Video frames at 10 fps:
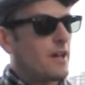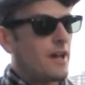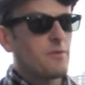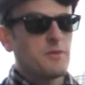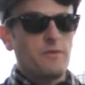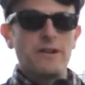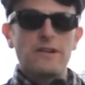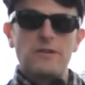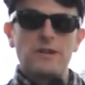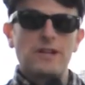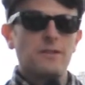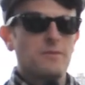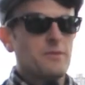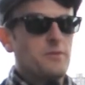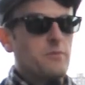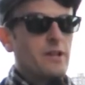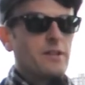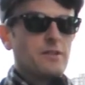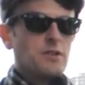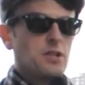Yeah, it was very quick. It was
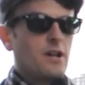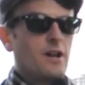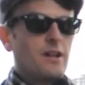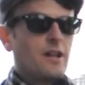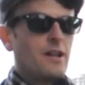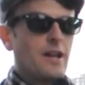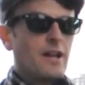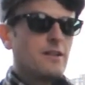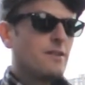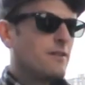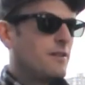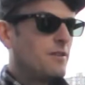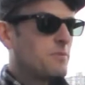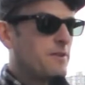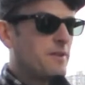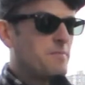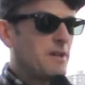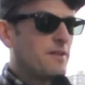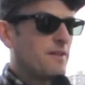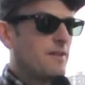written, shot, and edited all within
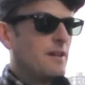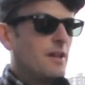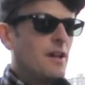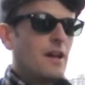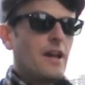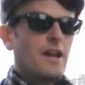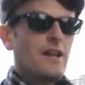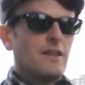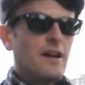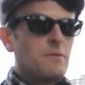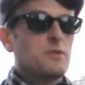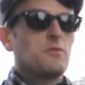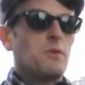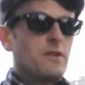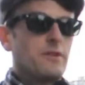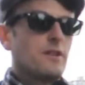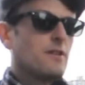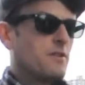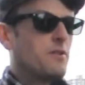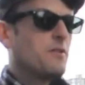a month. And that was one of
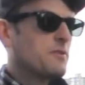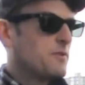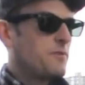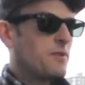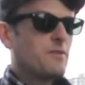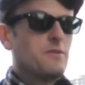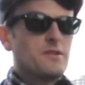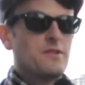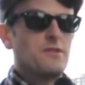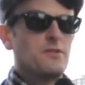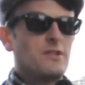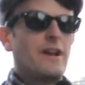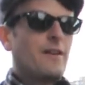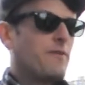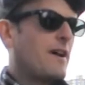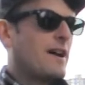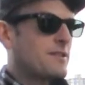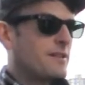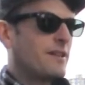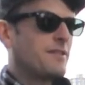the goals for it, was to see how
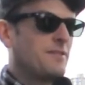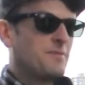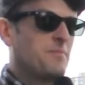fast I could